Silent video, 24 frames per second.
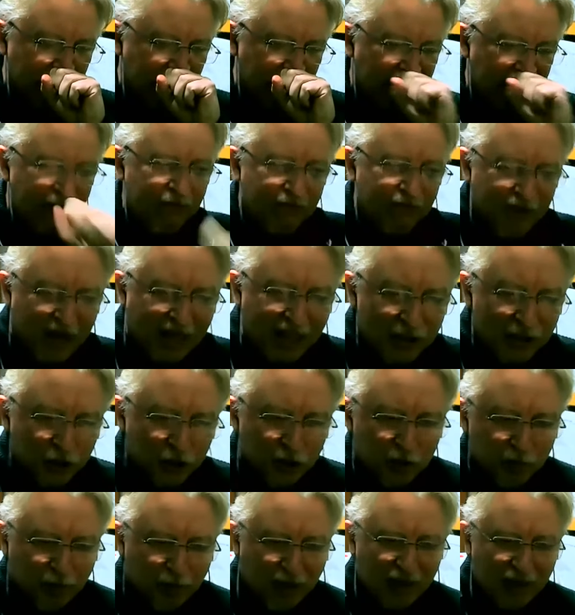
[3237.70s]

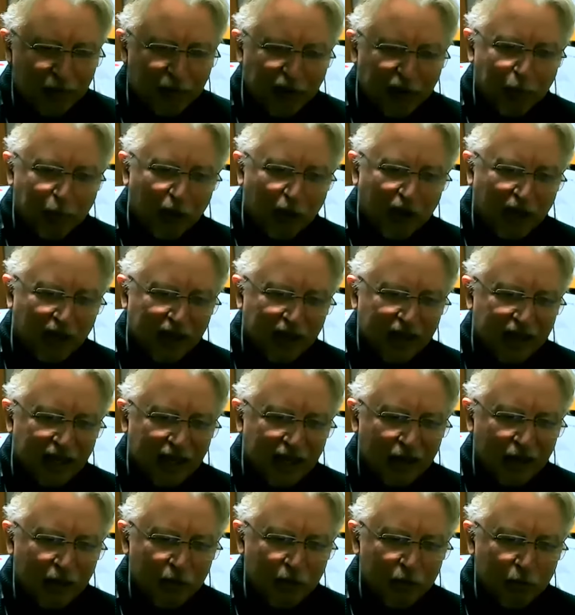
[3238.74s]
invasion by people like
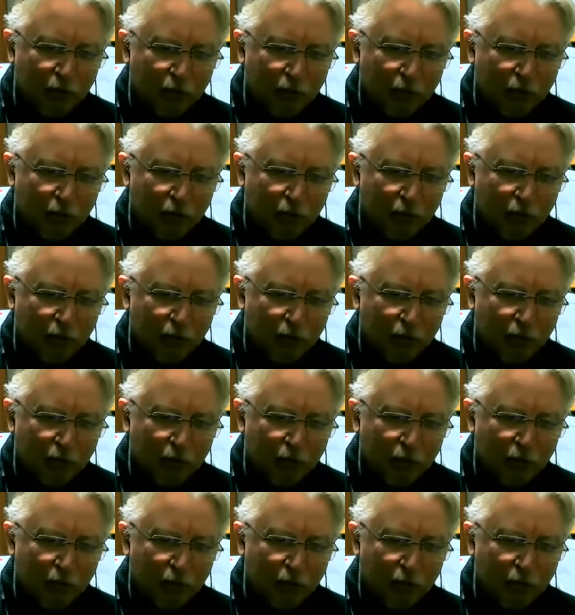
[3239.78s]
Elon